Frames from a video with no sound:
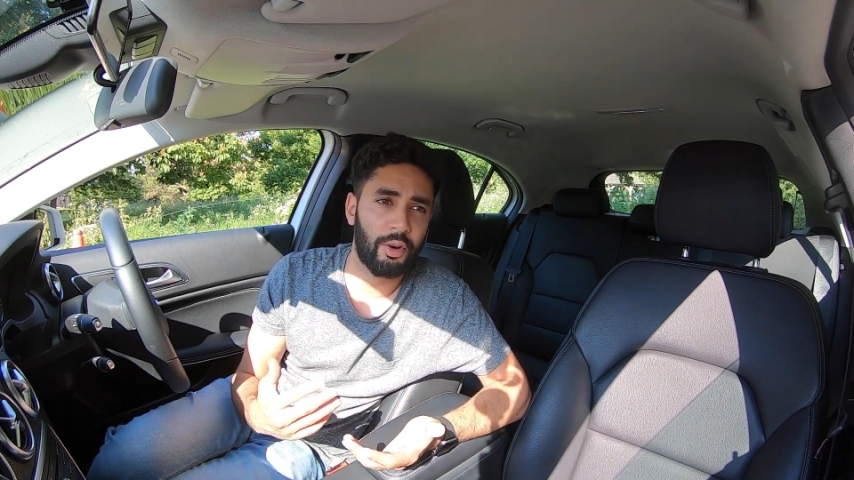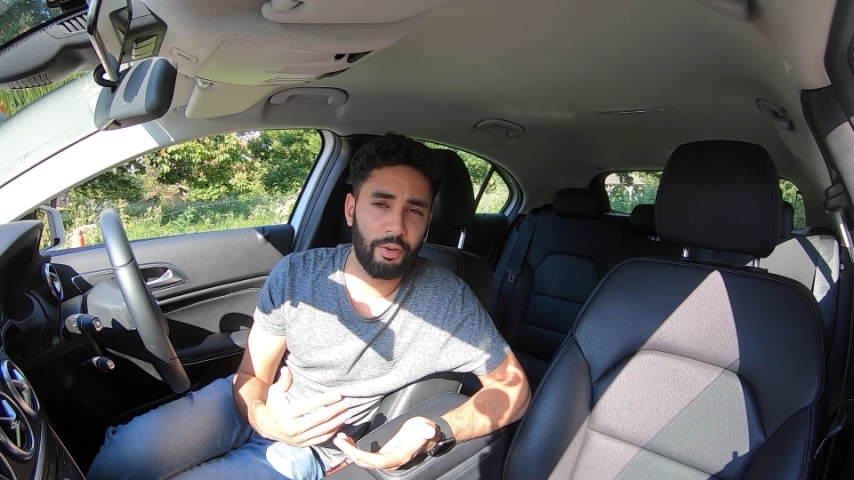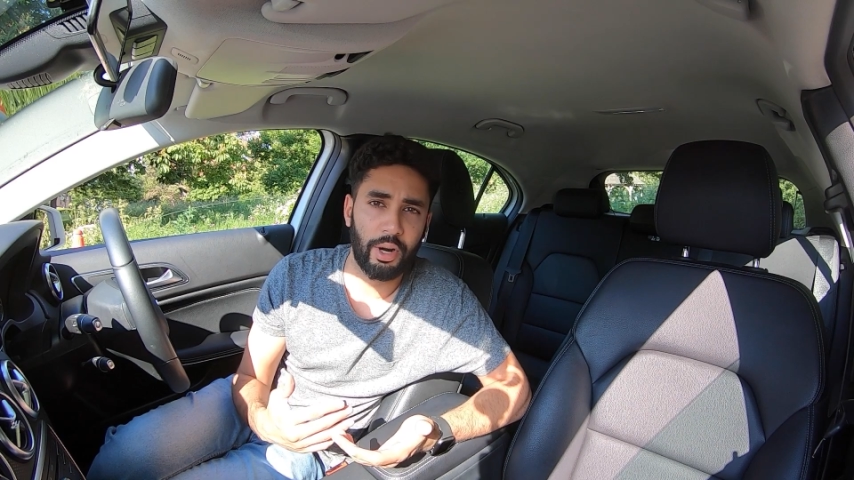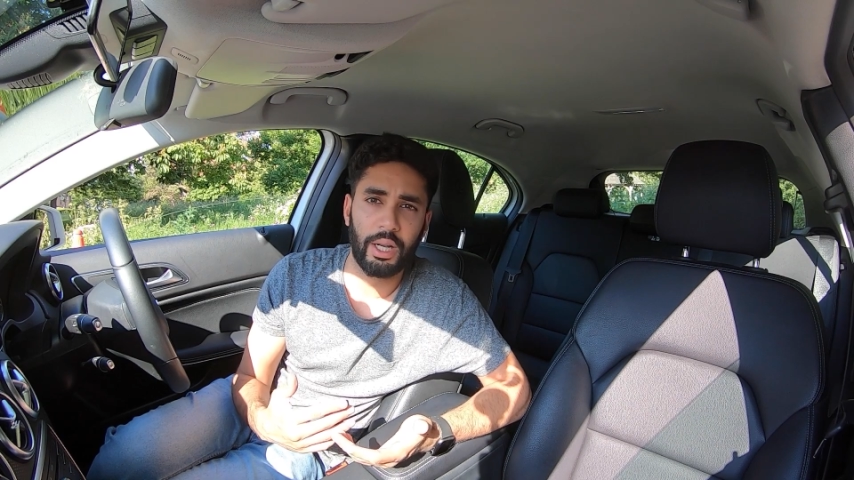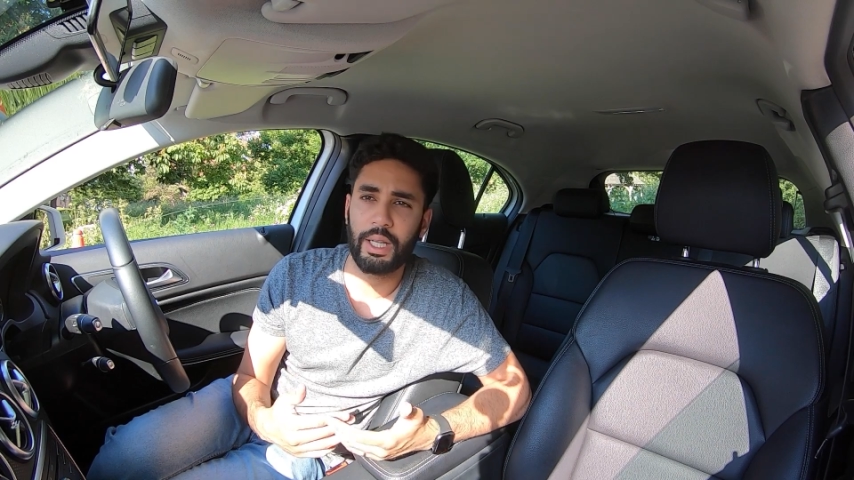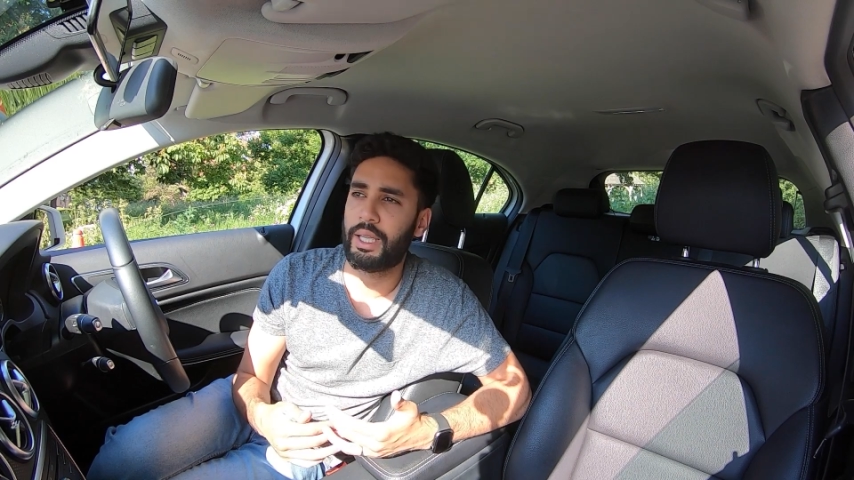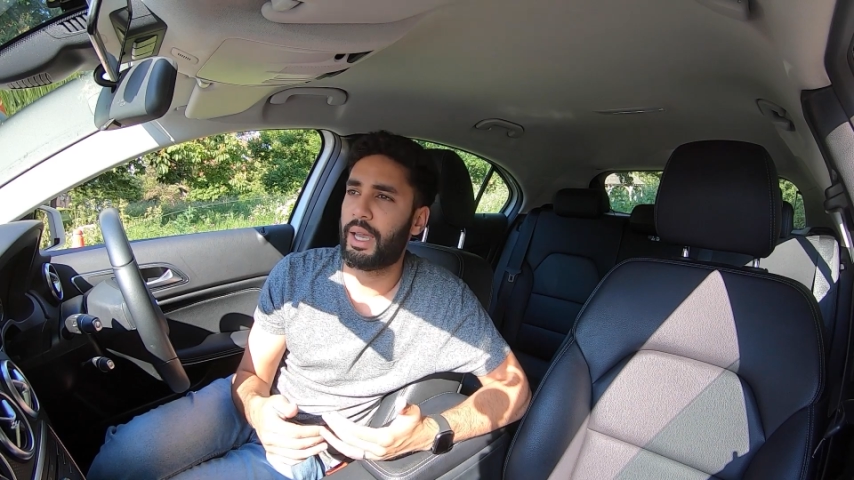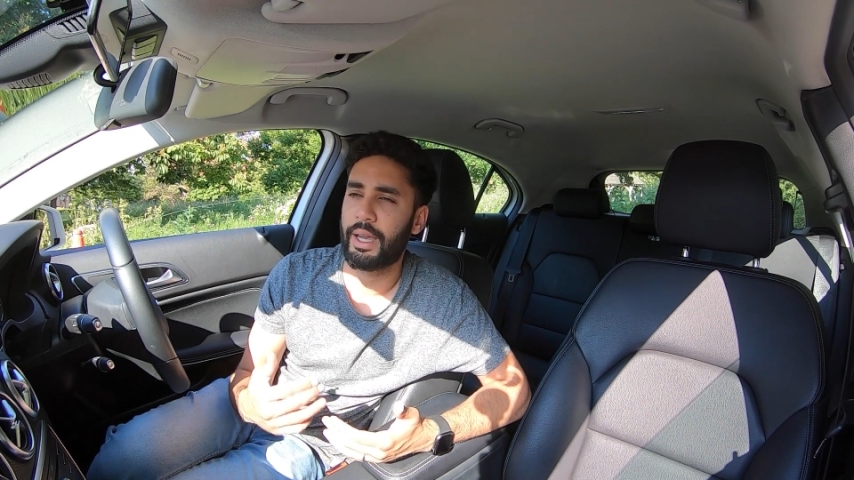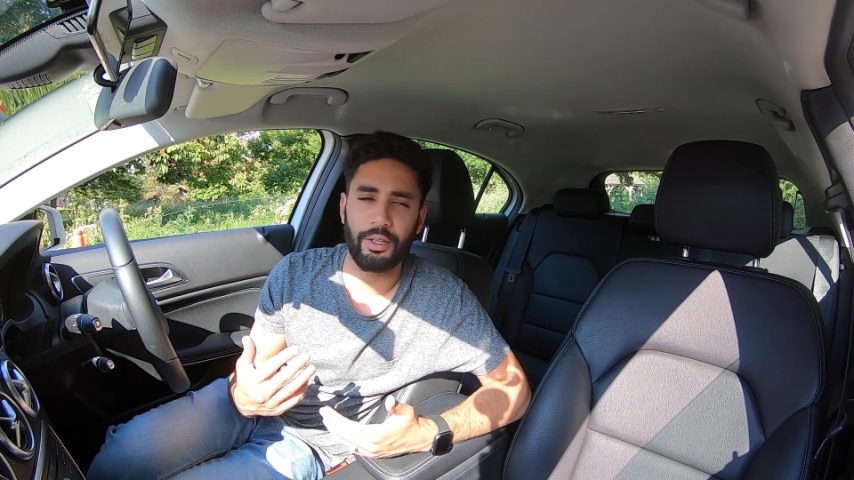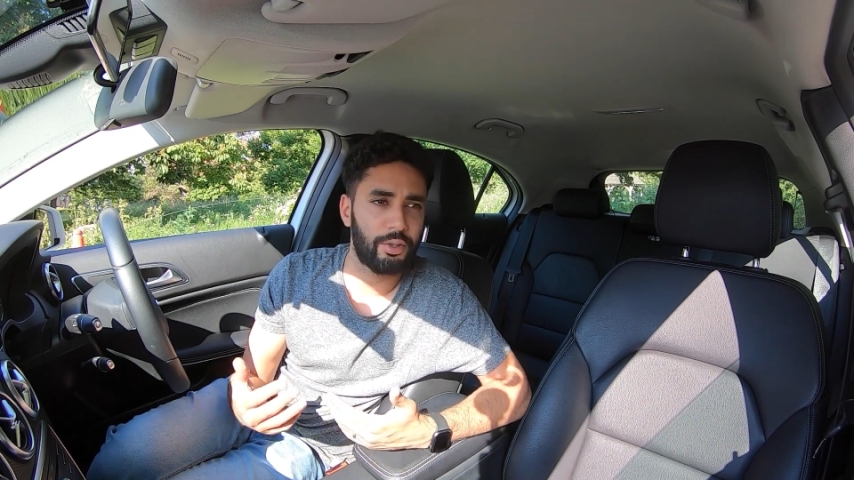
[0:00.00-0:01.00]
correctly
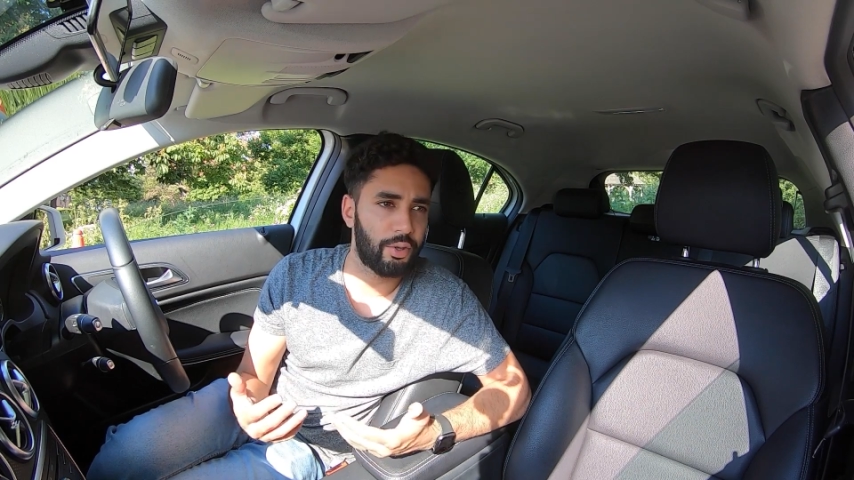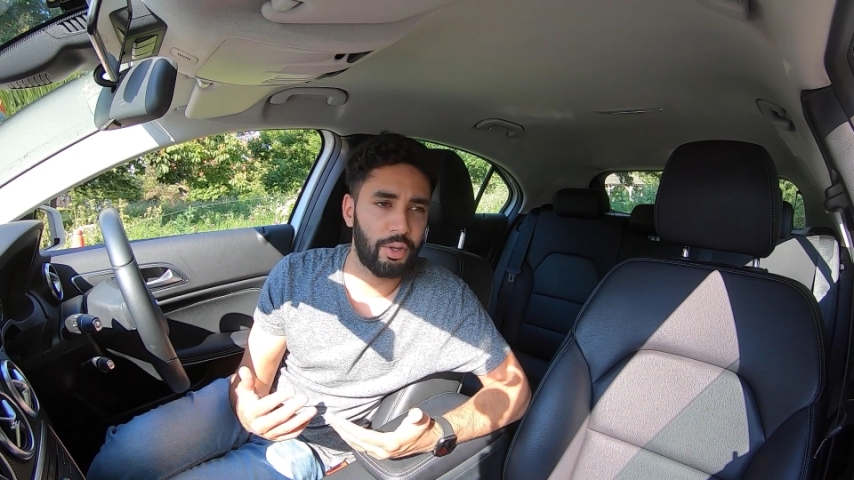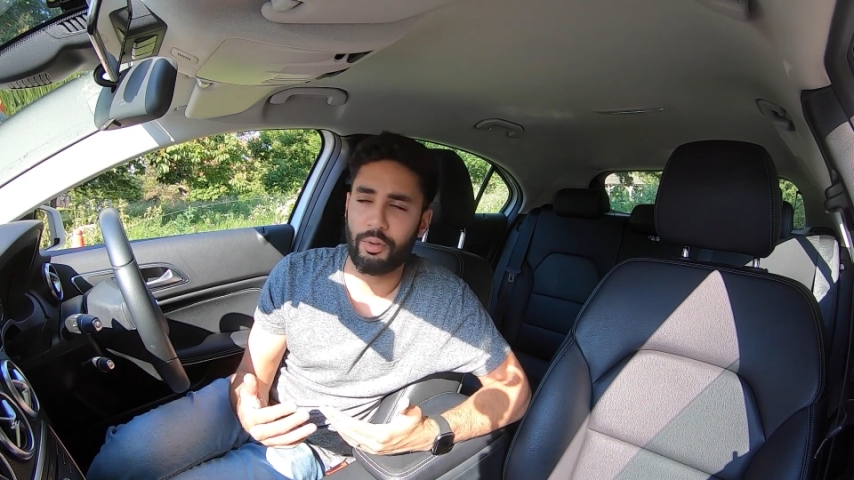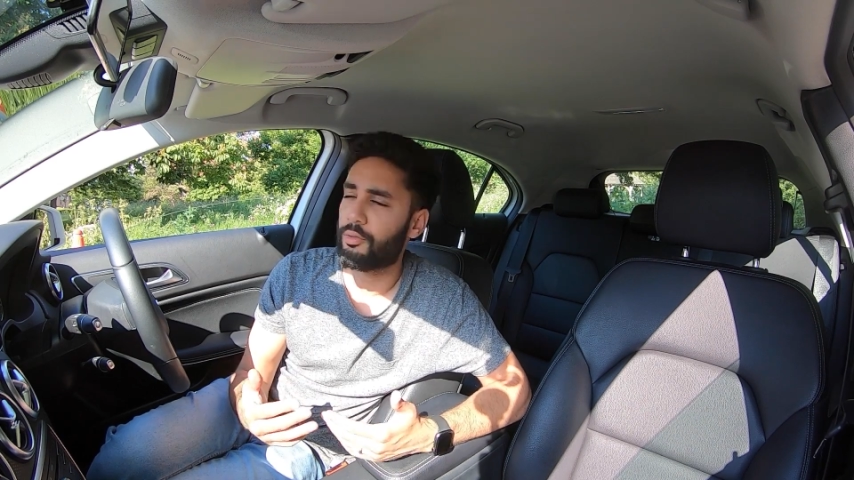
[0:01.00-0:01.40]
and you're doing